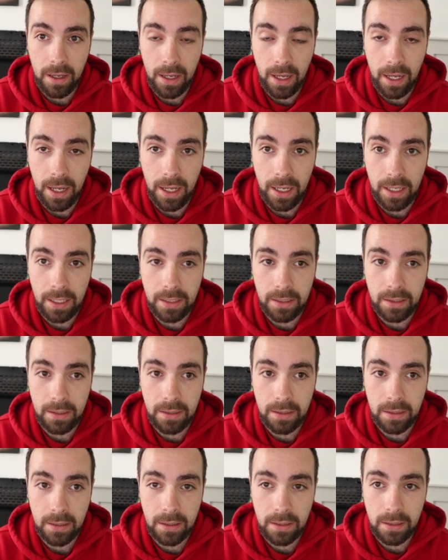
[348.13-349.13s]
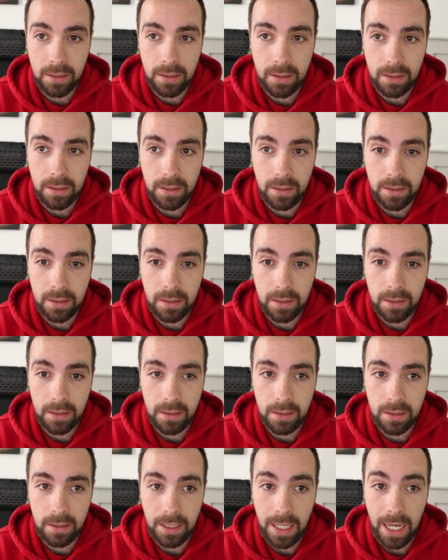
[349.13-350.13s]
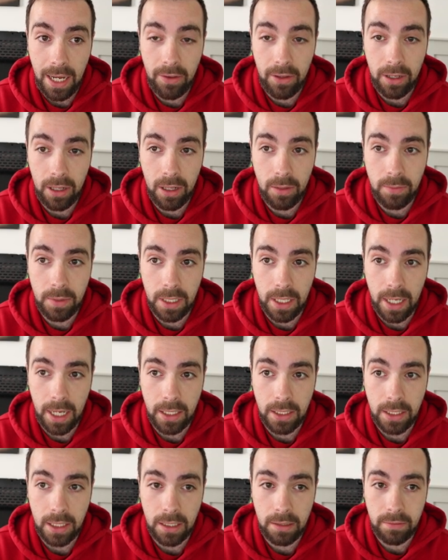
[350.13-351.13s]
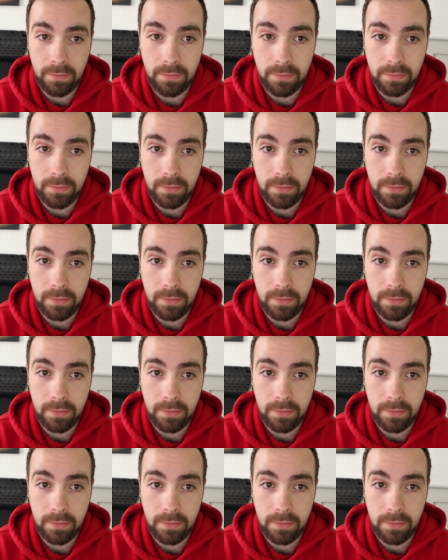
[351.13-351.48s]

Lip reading: And now the clubs are cashing.